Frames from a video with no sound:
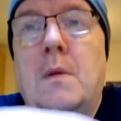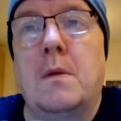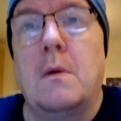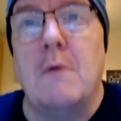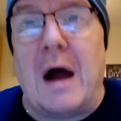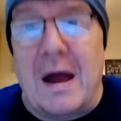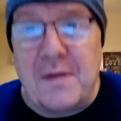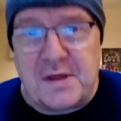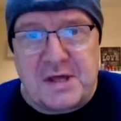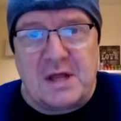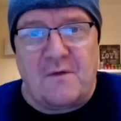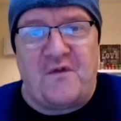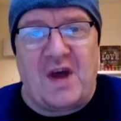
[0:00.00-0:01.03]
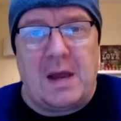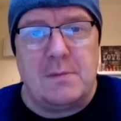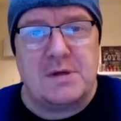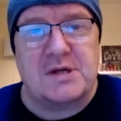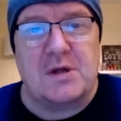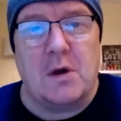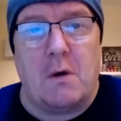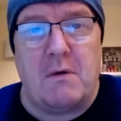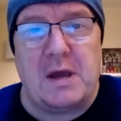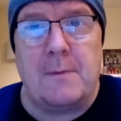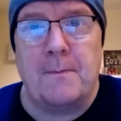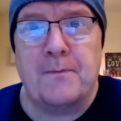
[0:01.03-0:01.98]
Right, this is a famous
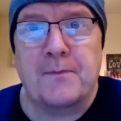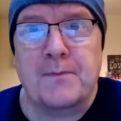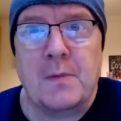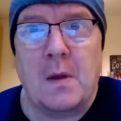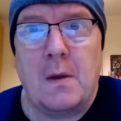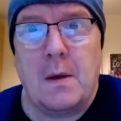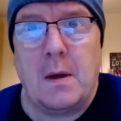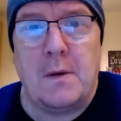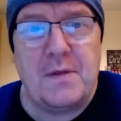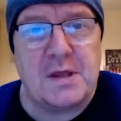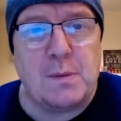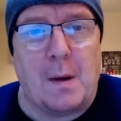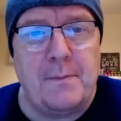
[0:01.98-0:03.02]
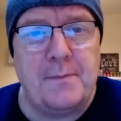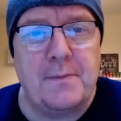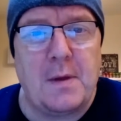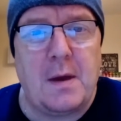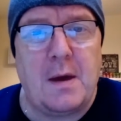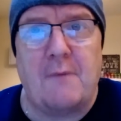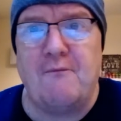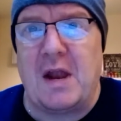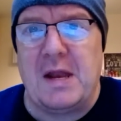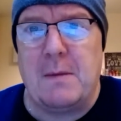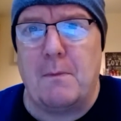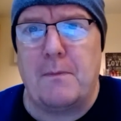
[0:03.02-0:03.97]
story. This one. I've read
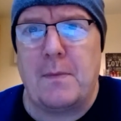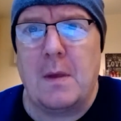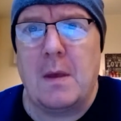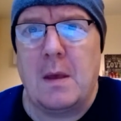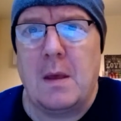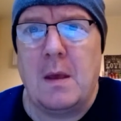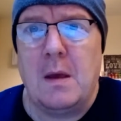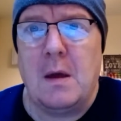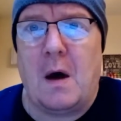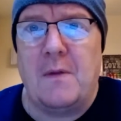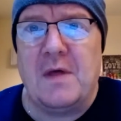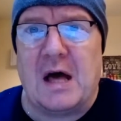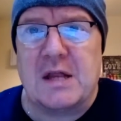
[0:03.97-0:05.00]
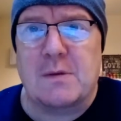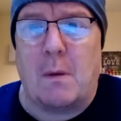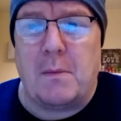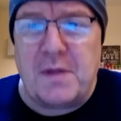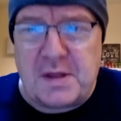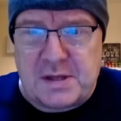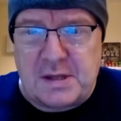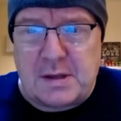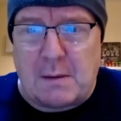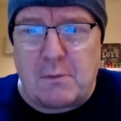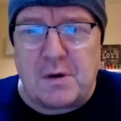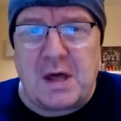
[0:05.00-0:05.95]
it on the last one, but this is,
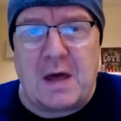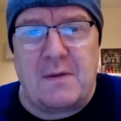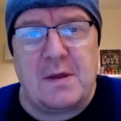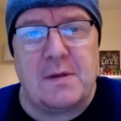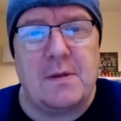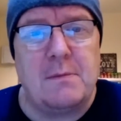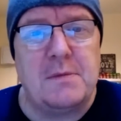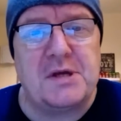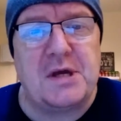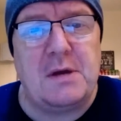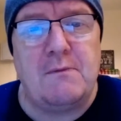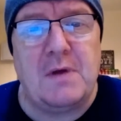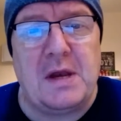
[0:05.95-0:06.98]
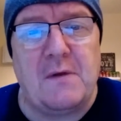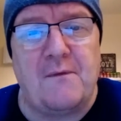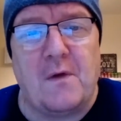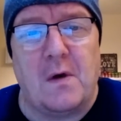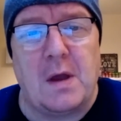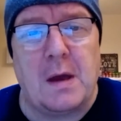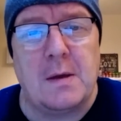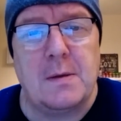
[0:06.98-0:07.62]
I'm going to let the machine read it for you.